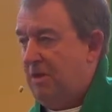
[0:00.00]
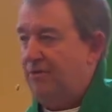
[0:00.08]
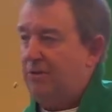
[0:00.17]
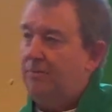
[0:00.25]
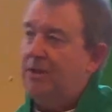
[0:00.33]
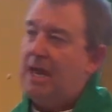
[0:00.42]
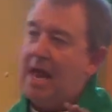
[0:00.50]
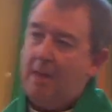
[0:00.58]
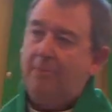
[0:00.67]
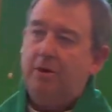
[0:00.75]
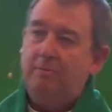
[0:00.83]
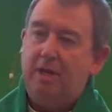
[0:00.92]
If something
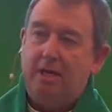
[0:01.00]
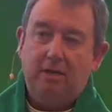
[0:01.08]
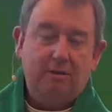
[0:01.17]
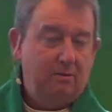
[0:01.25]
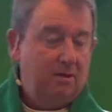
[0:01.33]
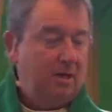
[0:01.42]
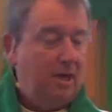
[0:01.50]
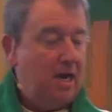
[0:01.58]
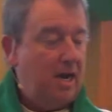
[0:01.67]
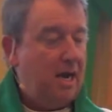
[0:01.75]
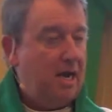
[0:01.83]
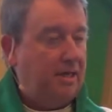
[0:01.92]
happened to me,
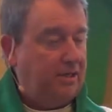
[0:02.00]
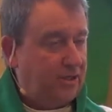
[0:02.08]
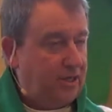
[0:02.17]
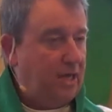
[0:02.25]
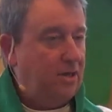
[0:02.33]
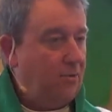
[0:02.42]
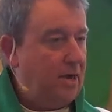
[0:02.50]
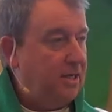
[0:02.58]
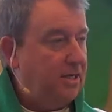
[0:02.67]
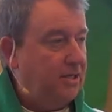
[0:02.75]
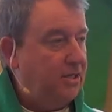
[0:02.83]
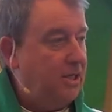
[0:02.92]
and it stayed the way
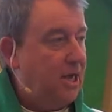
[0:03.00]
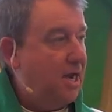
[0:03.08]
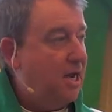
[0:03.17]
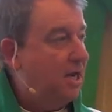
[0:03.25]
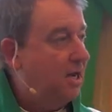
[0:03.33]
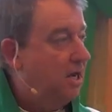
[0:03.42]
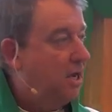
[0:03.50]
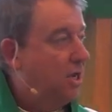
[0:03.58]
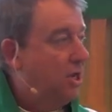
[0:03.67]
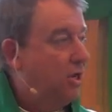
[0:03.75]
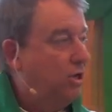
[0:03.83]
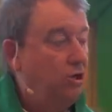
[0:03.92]
it did today,
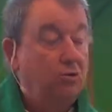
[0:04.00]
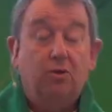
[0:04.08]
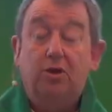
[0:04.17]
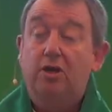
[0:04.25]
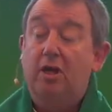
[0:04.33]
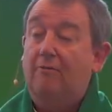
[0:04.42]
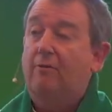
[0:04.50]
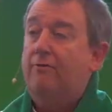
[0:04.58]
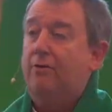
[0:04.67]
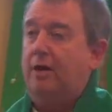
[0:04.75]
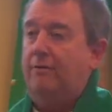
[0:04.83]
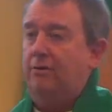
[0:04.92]
you would never
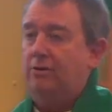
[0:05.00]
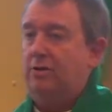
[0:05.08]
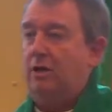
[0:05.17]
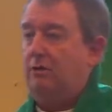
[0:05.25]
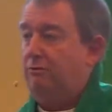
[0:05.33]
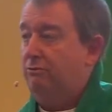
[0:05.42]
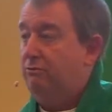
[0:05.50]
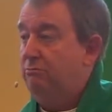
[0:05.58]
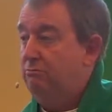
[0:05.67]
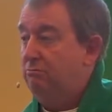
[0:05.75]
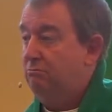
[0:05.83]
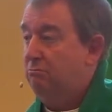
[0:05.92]
forgive yourself.
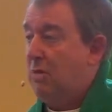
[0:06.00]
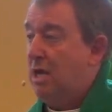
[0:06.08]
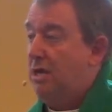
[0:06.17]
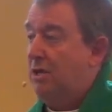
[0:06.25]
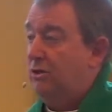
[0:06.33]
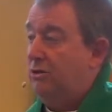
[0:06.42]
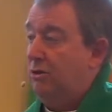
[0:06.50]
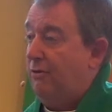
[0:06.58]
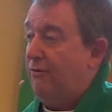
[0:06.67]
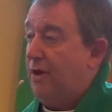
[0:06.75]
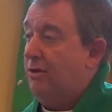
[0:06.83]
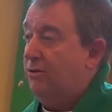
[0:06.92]
So your
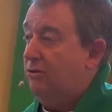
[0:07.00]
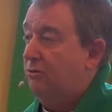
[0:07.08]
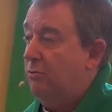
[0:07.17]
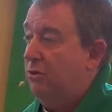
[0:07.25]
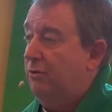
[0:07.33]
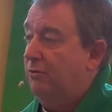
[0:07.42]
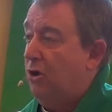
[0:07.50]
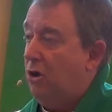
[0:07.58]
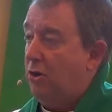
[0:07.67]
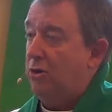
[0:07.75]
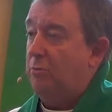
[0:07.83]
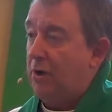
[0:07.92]
father's removed
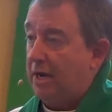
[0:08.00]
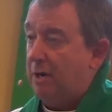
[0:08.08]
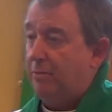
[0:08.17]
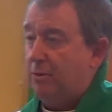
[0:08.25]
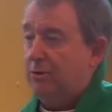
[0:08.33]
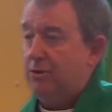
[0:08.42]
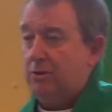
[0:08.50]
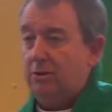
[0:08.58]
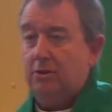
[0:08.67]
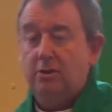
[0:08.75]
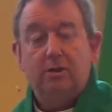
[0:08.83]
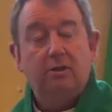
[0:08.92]
all the breakables.